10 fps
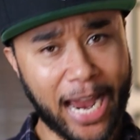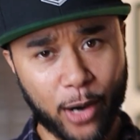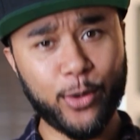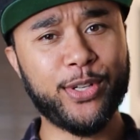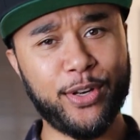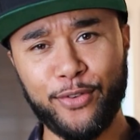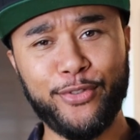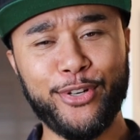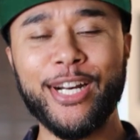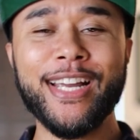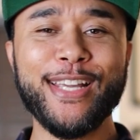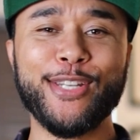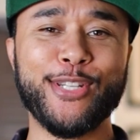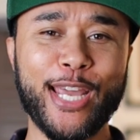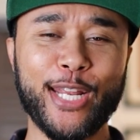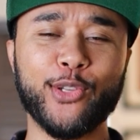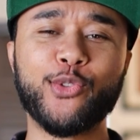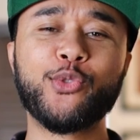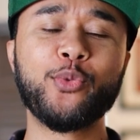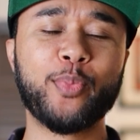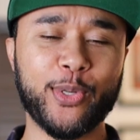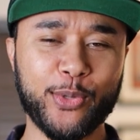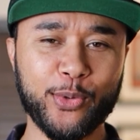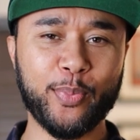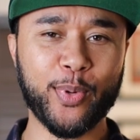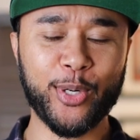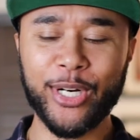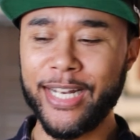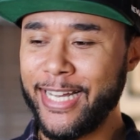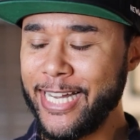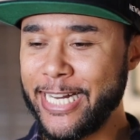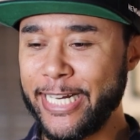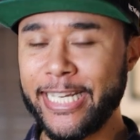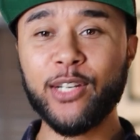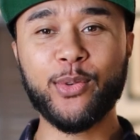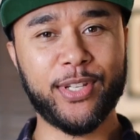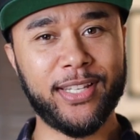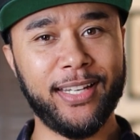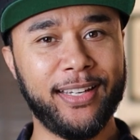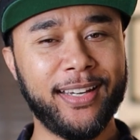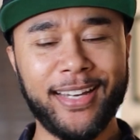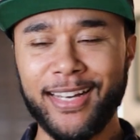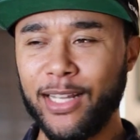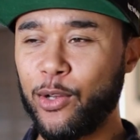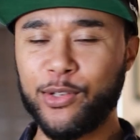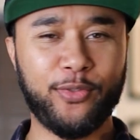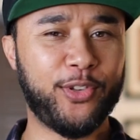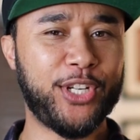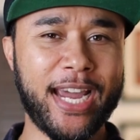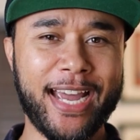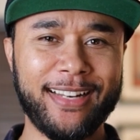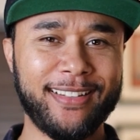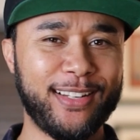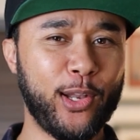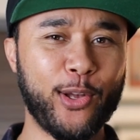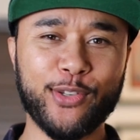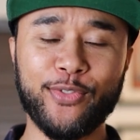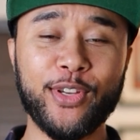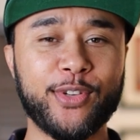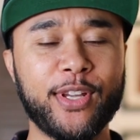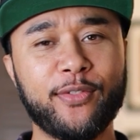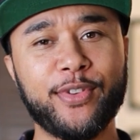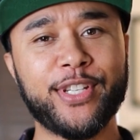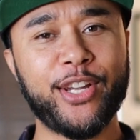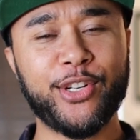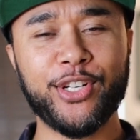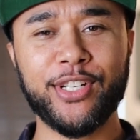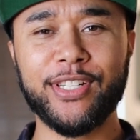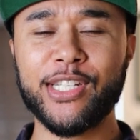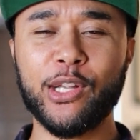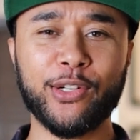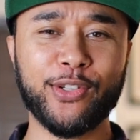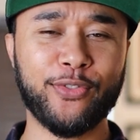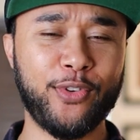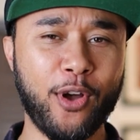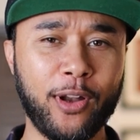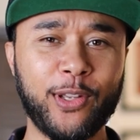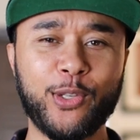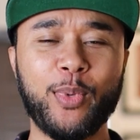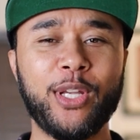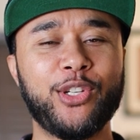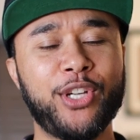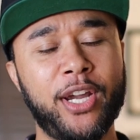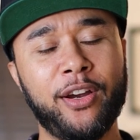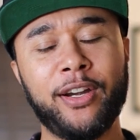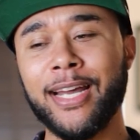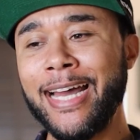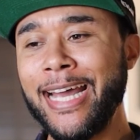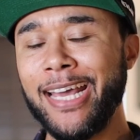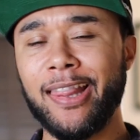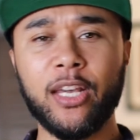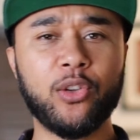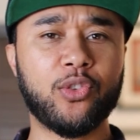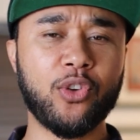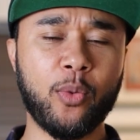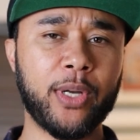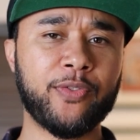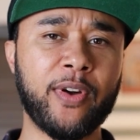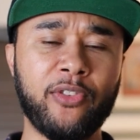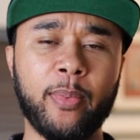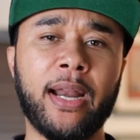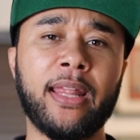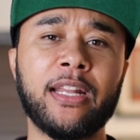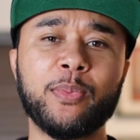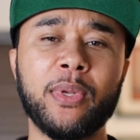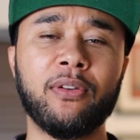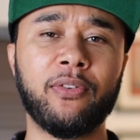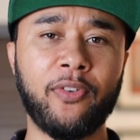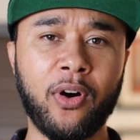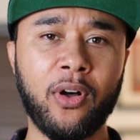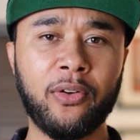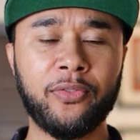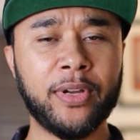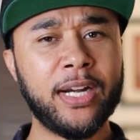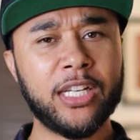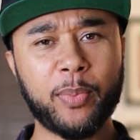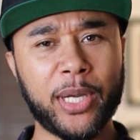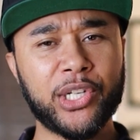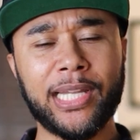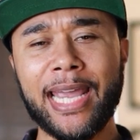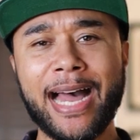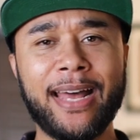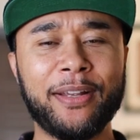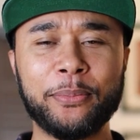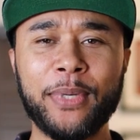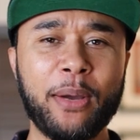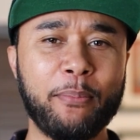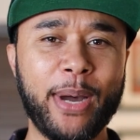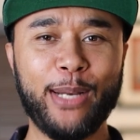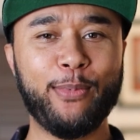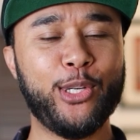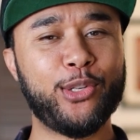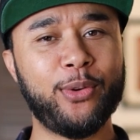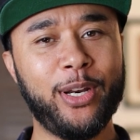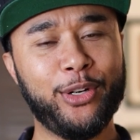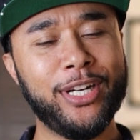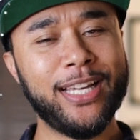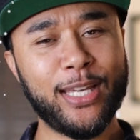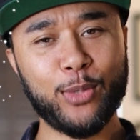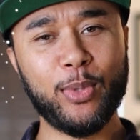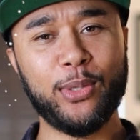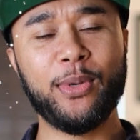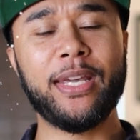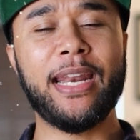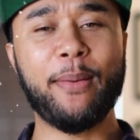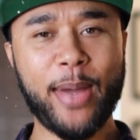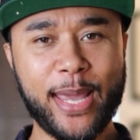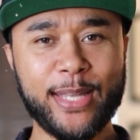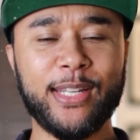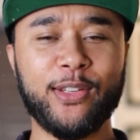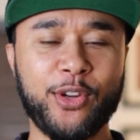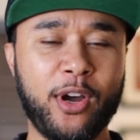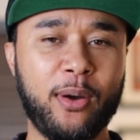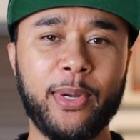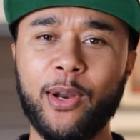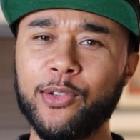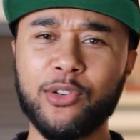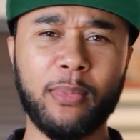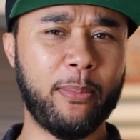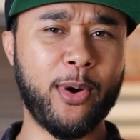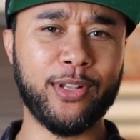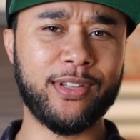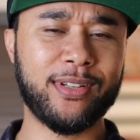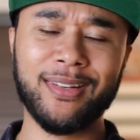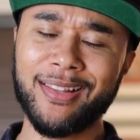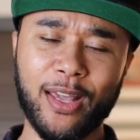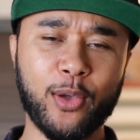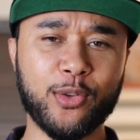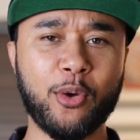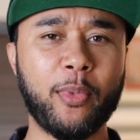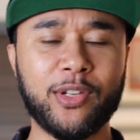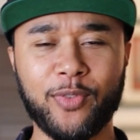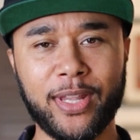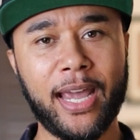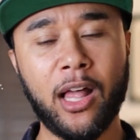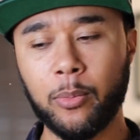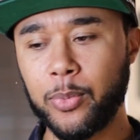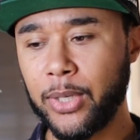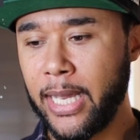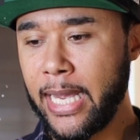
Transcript: Our server is getting super, super interesting. Lots of chat, lots of interesting conversations, lots of knowledge being shared. And thank you so much for everybody that has been involved, especially Adam, my administrator. He's been doing an amazing job. And also my mods. Thank you so much for the help.